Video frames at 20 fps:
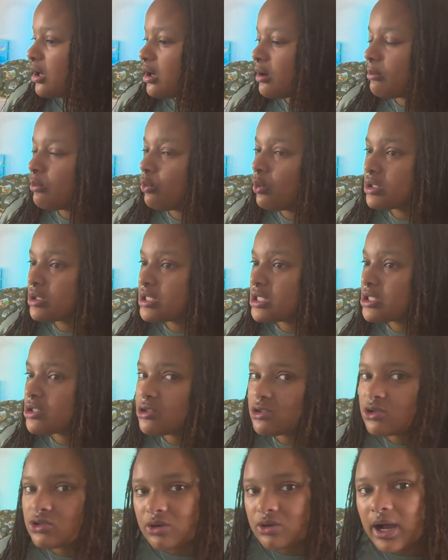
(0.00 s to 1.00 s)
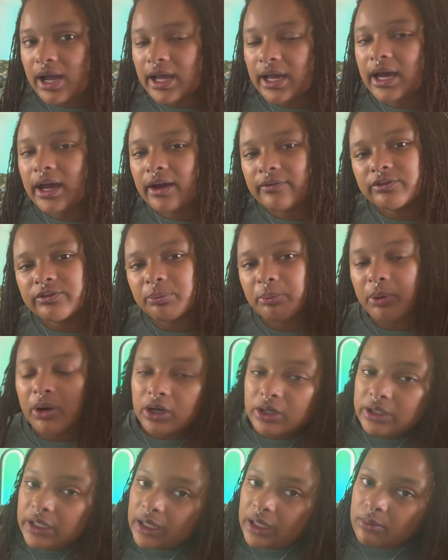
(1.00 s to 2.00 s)
Once it's dry, I have to
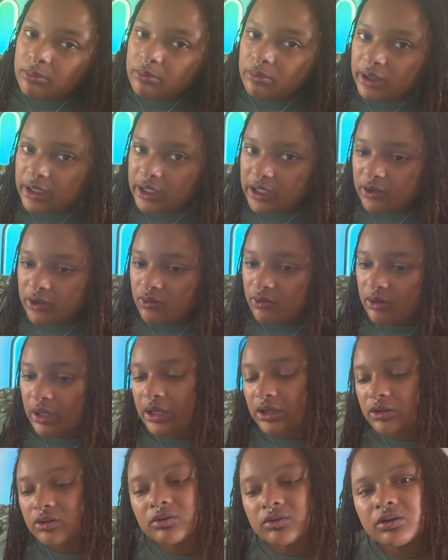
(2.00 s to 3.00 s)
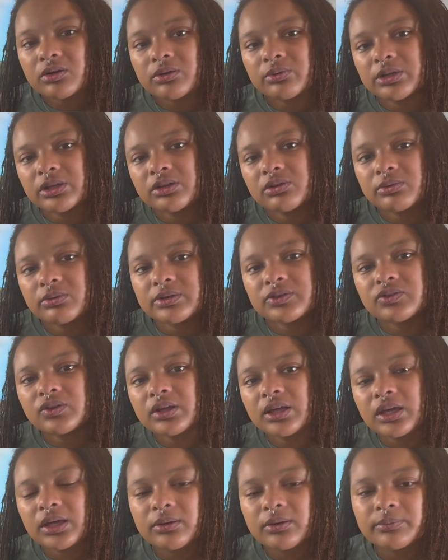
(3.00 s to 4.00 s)
part it and braid it so I could start
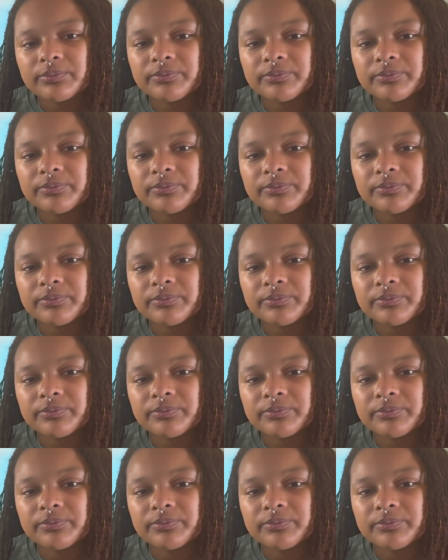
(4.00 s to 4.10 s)
retwisting it.